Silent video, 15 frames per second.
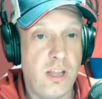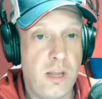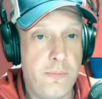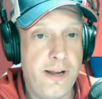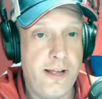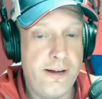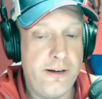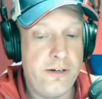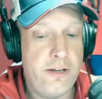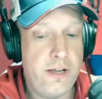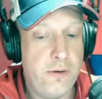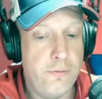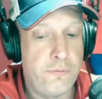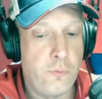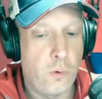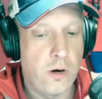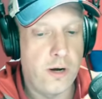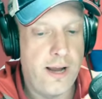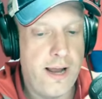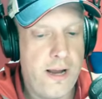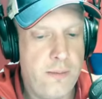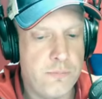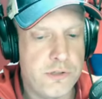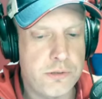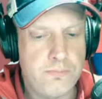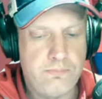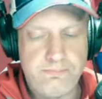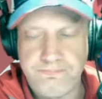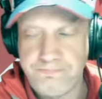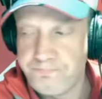eliminated in four
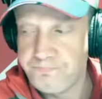games?